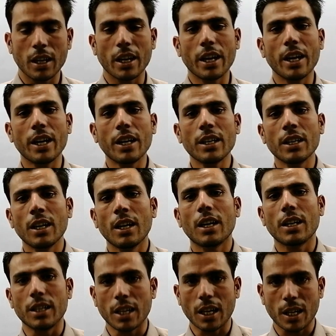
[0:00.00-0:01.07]
and
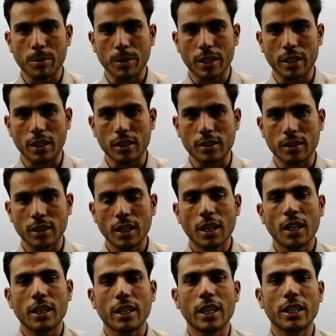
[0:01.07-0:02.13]
non-metals.
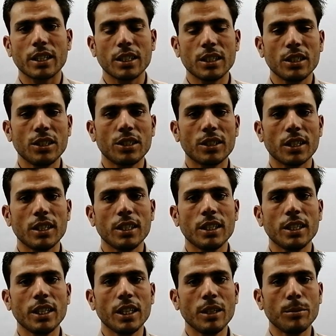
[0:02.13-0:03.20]
That initially
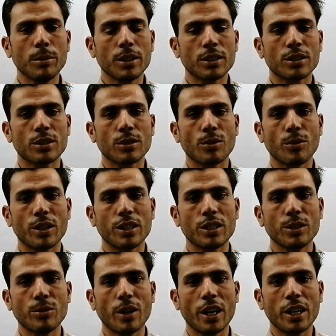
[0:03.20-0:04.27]
elements were
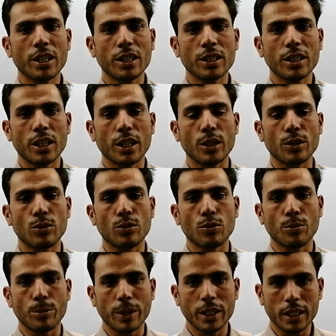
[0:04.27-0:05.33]
divided into
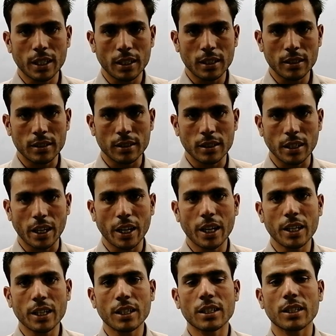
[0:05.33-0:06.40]
metals
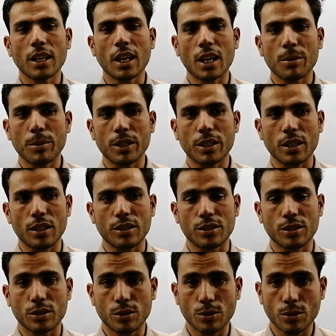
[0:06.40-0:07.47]
and non-metals.
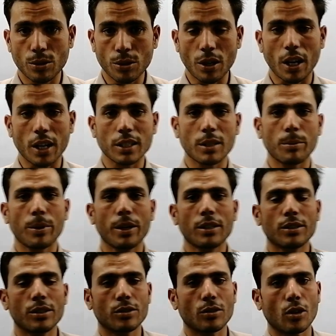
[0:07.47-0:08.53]
So on the
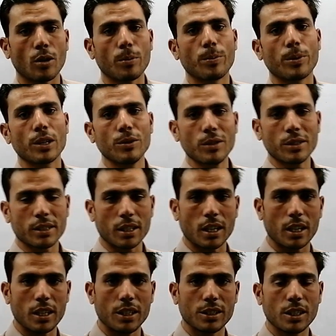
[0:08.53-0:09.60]
basis of previous
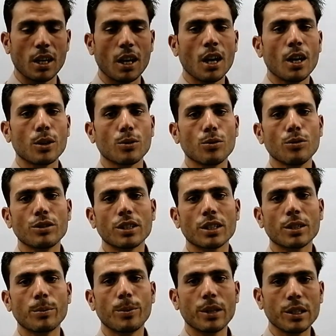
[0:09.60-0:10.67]
knowledge,
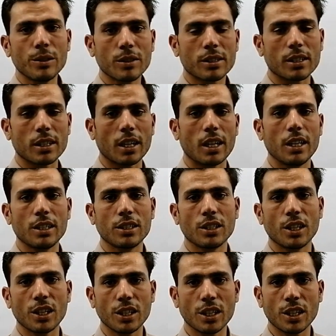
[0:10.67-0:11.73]
using previous knowledge,
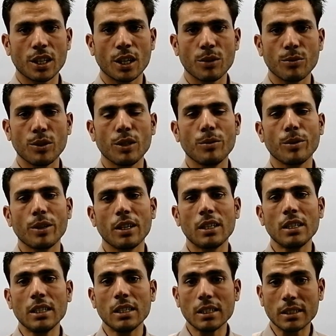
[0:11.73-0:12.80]
here we will
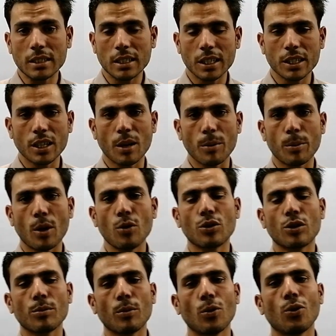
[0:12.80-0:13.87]
study
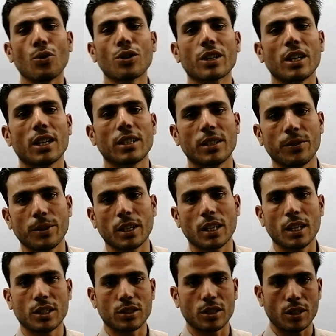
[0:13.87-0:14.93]
about more
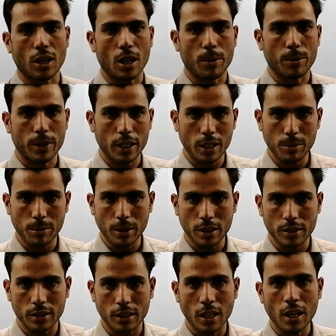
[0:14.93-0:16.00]
classification of
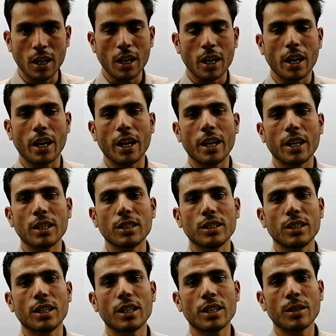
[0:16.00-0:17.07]
elements and
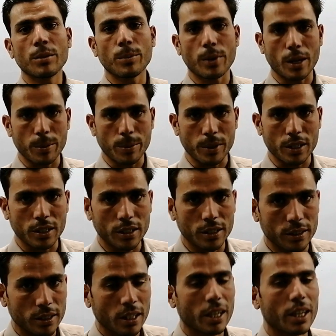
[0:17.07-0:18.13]
their
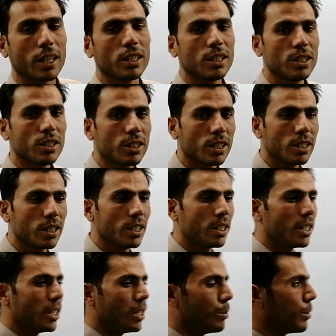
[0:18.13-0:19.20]
properties. Initially
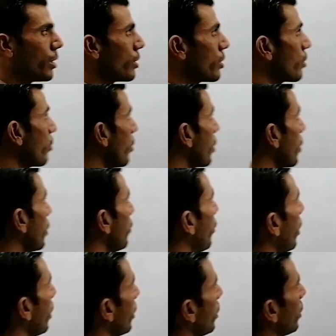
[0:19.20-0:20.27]
elements were
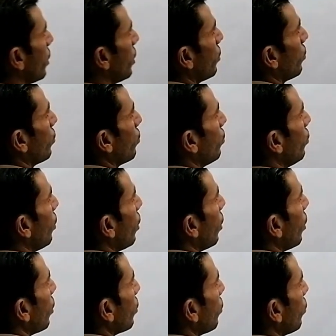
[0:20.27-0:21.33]
divided
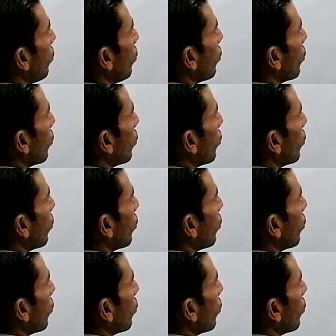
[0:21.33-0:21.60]
into two